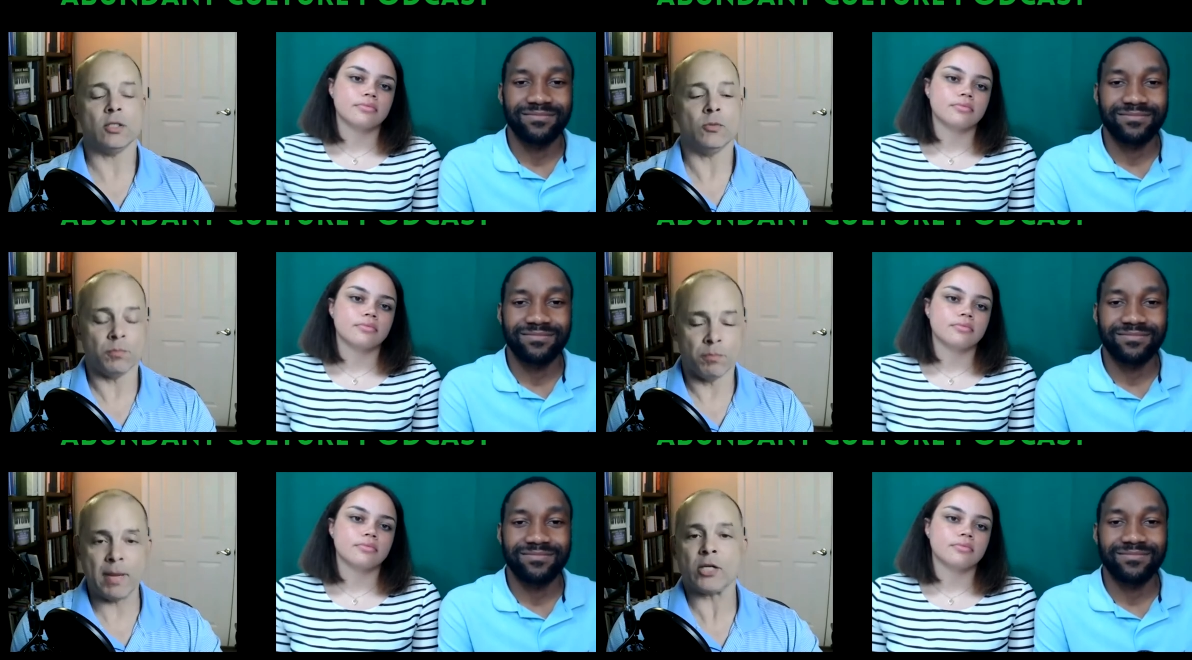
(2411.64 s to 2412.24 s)

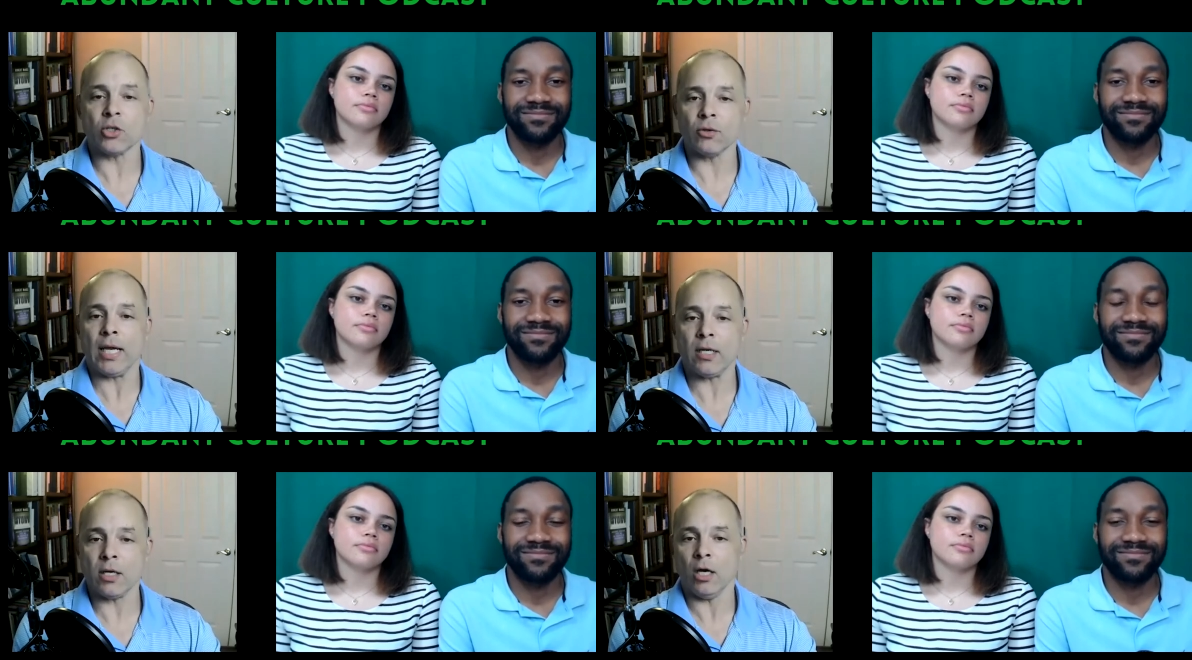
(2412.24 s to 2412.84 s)
Speaker 1: Make sure they
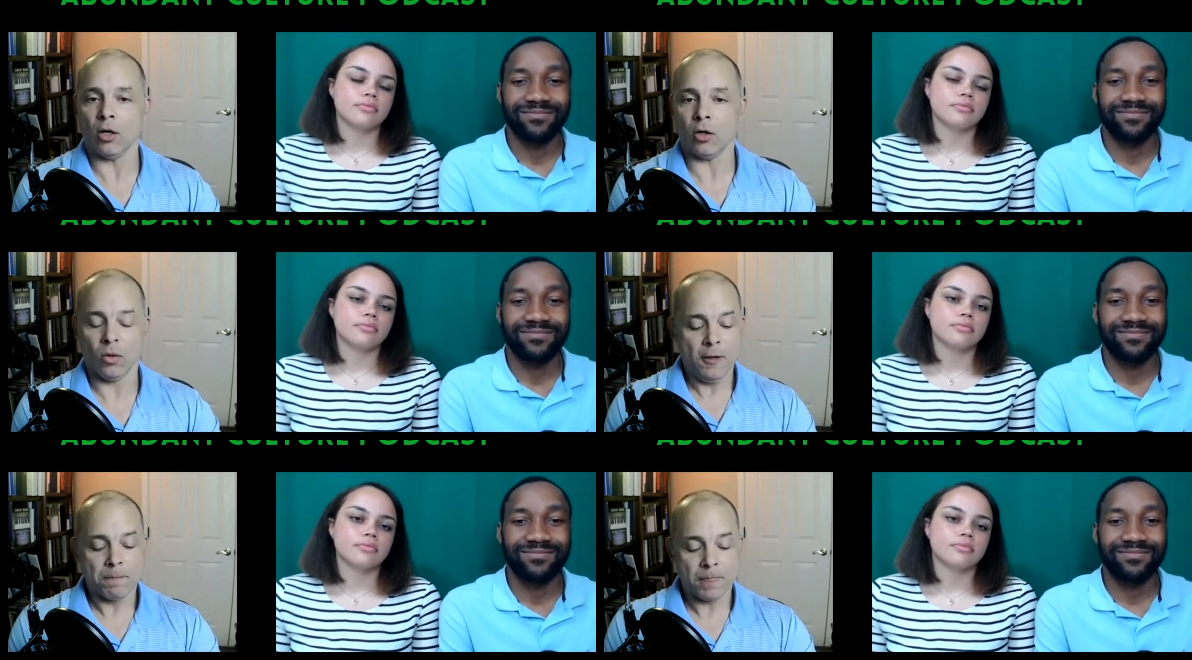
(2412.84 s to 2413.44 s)
know.
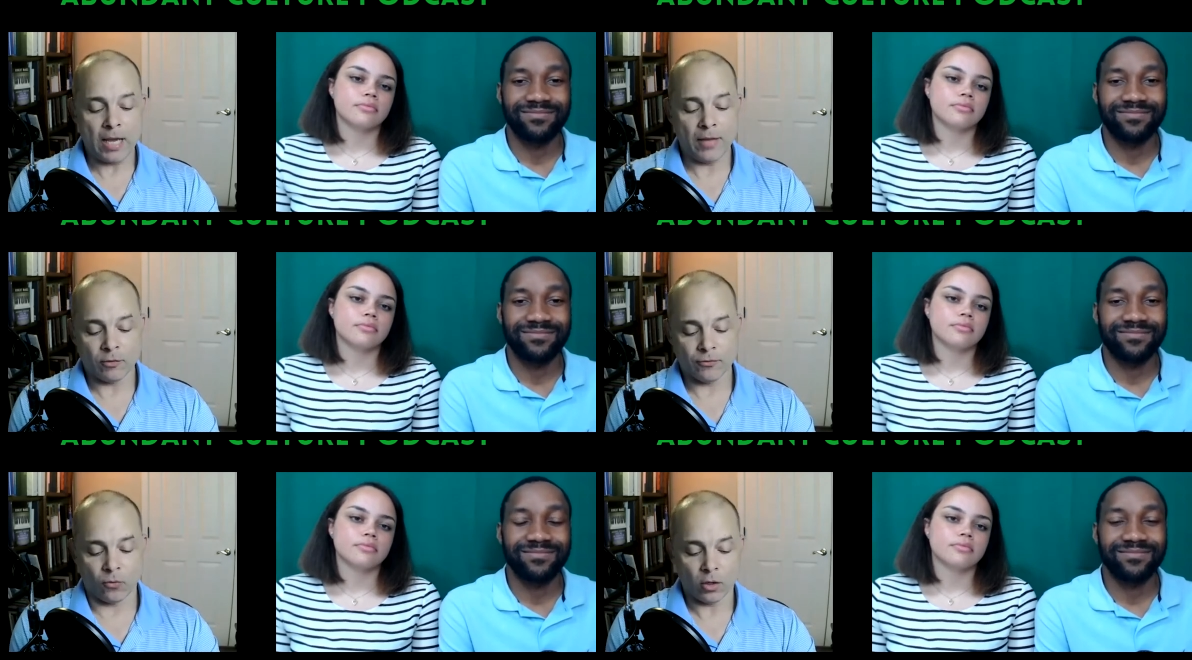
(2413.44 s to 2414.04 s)
And then
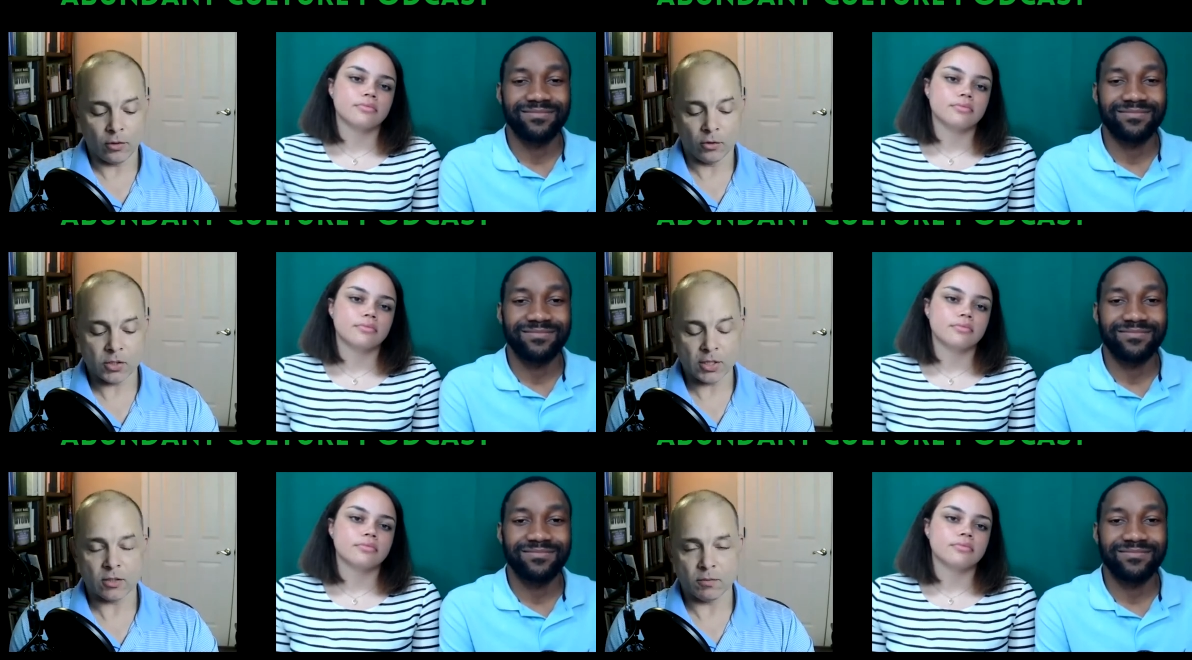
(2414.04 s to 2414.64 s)
for those
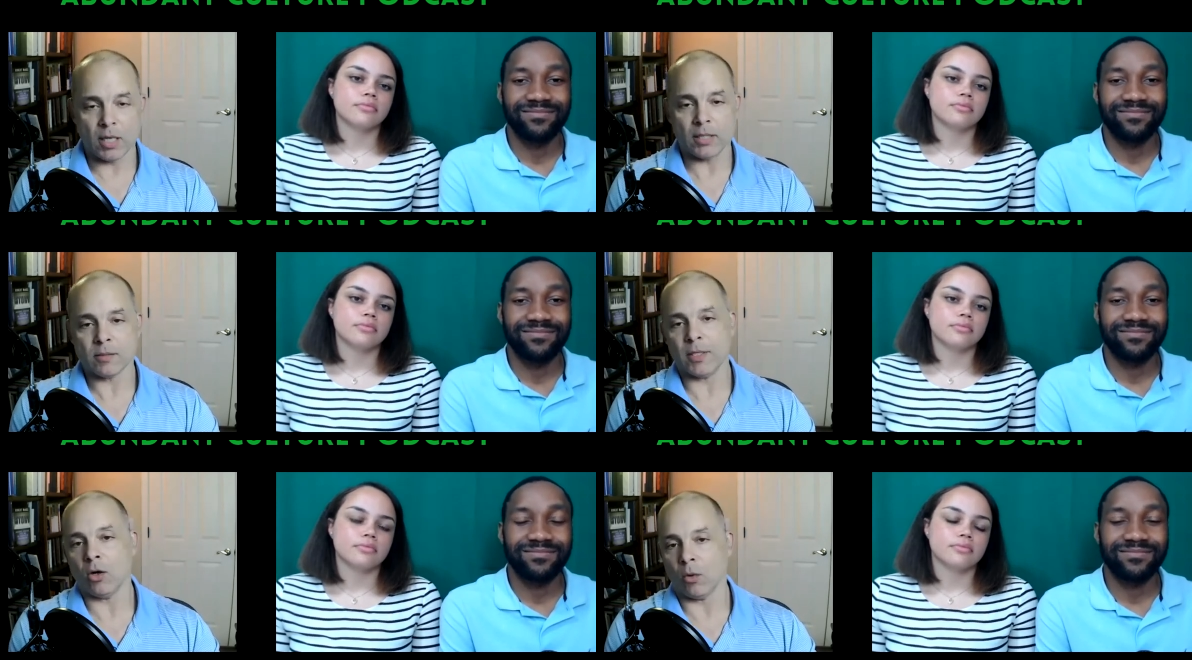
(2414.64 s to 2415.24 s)
six months, I
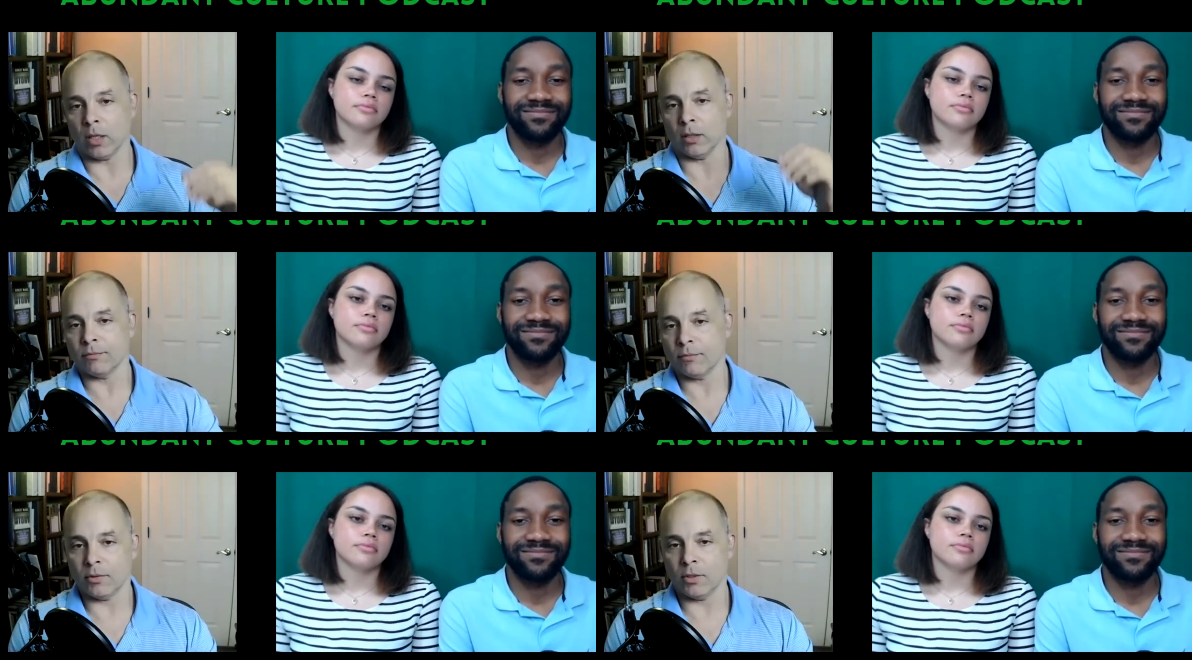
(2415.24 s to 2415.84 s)
mean, you don't want to,
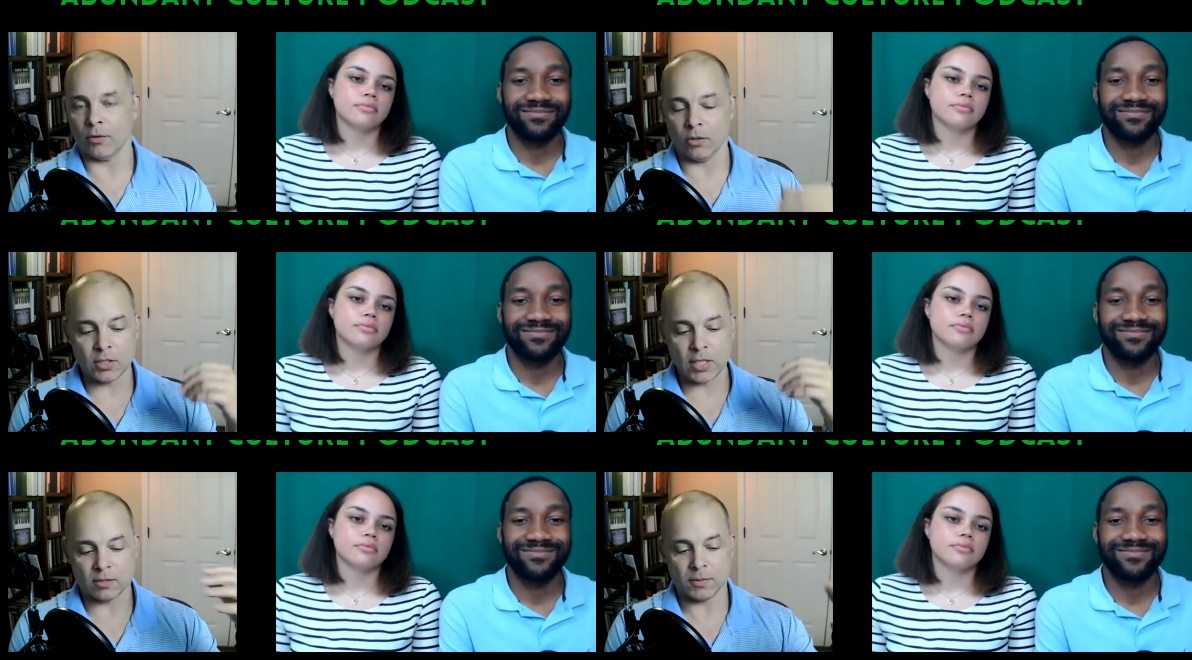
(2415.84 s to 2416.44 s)
you know, the New
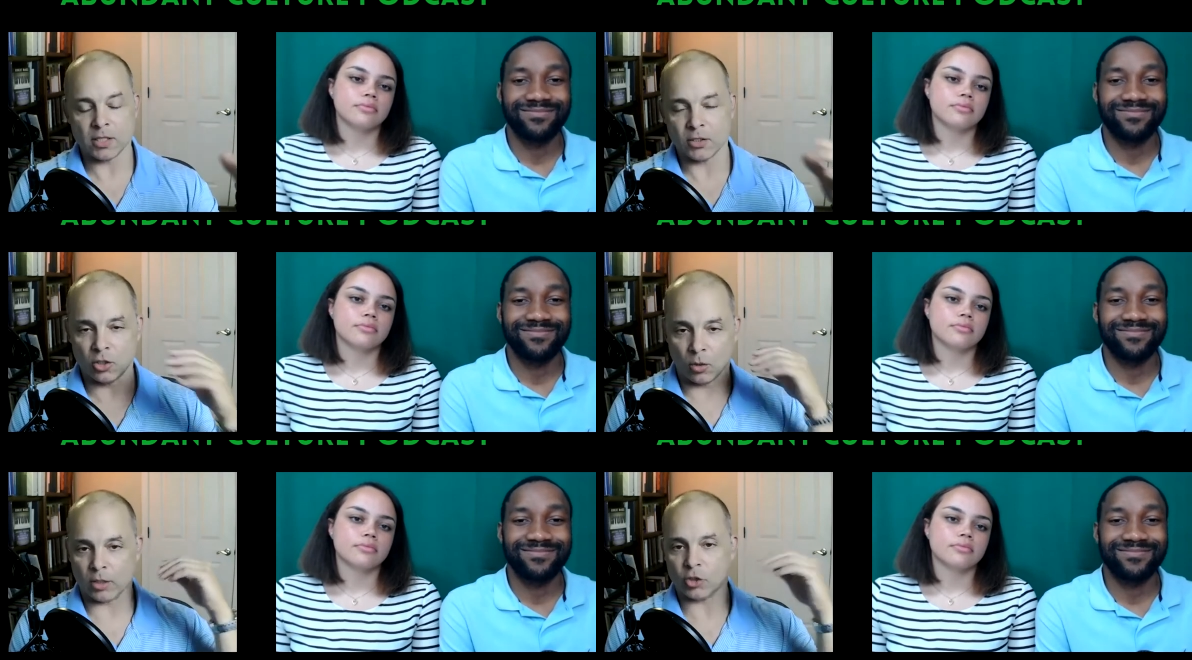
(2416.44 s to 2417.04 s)
Testament says you
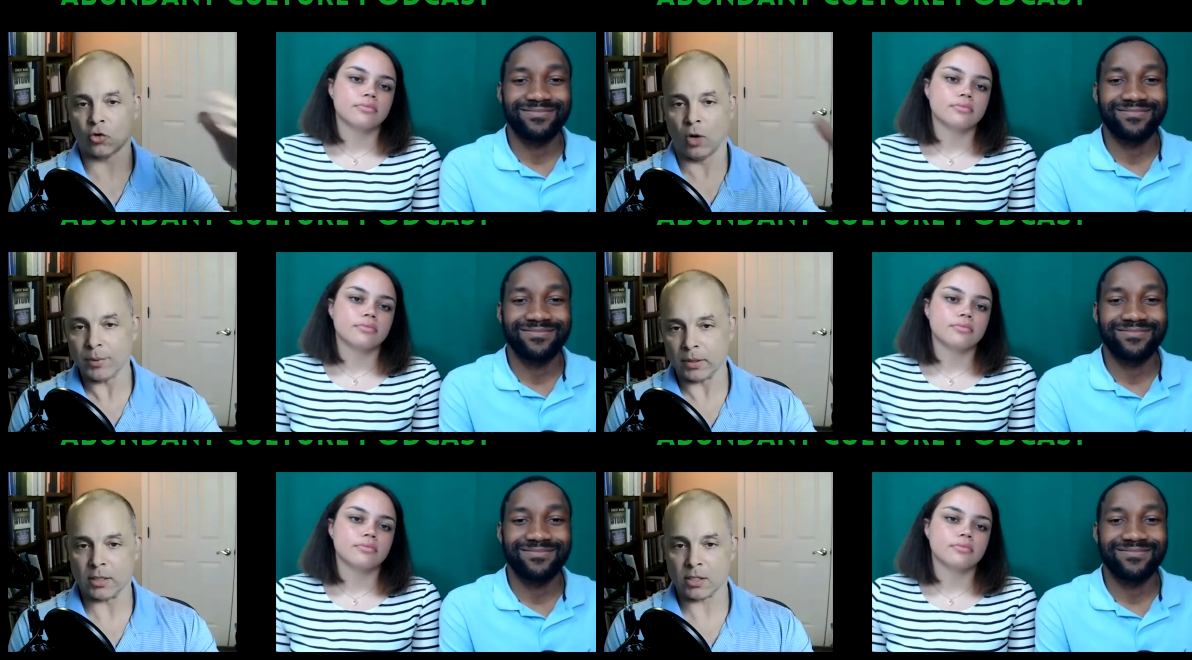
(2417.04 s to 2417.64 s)
don't want to
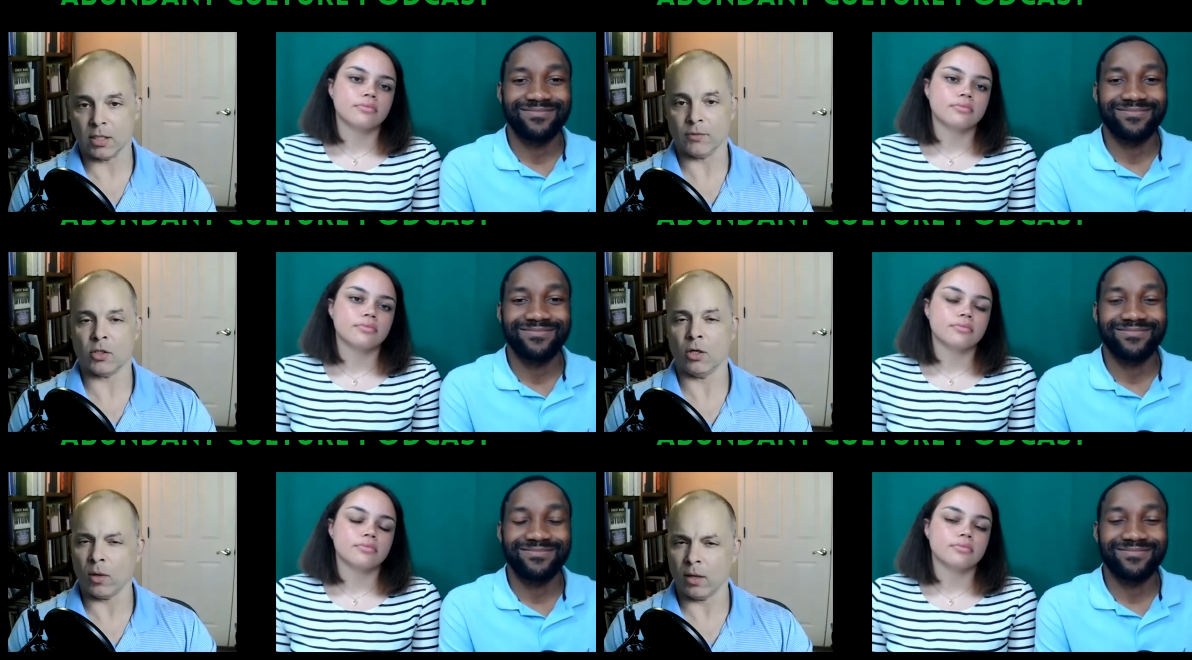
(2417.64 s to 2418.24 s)
trumpet this stuff. So you don't want to